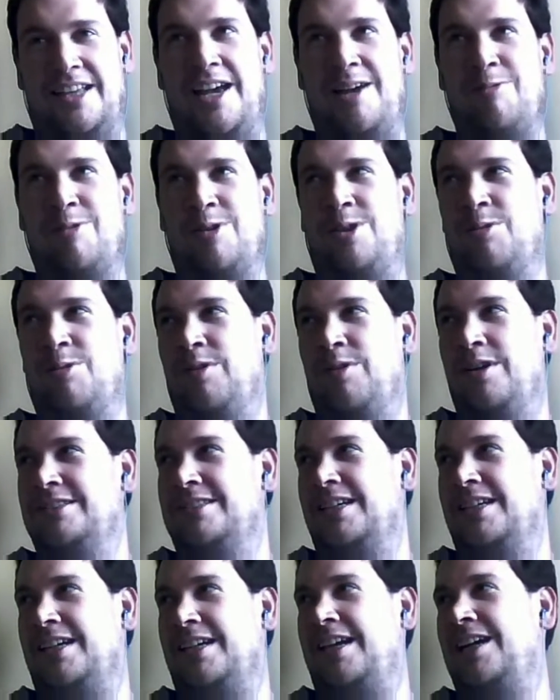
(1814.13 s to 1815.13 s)
they were the ones
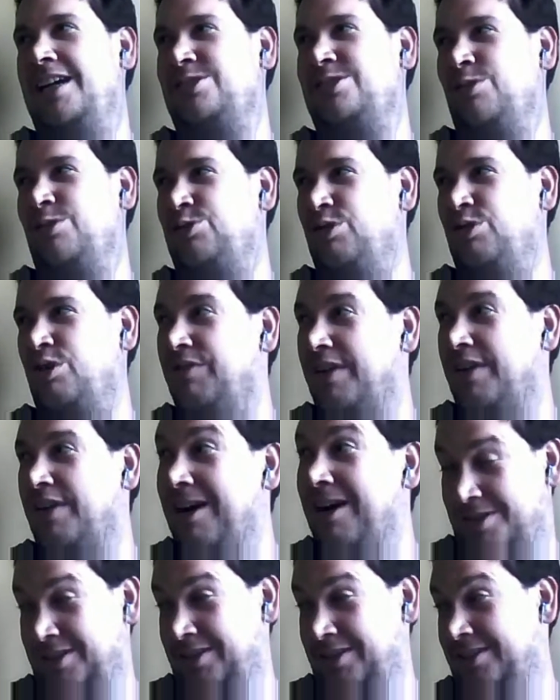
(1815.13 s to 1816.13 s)
that Castro drove
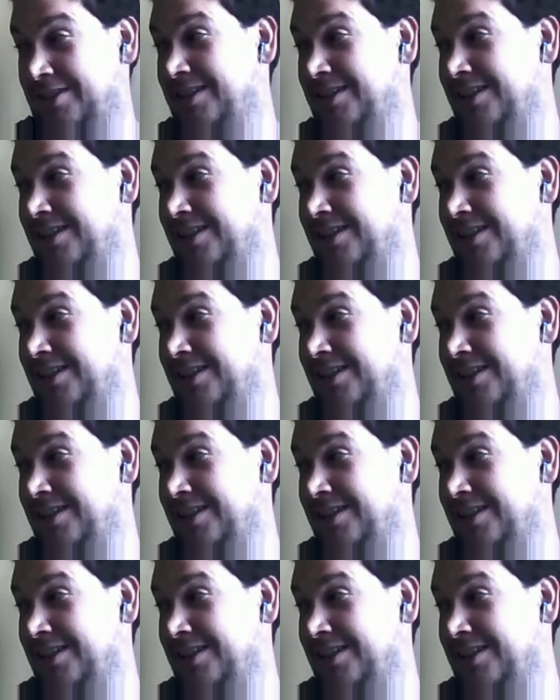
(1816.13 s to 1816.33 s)
out.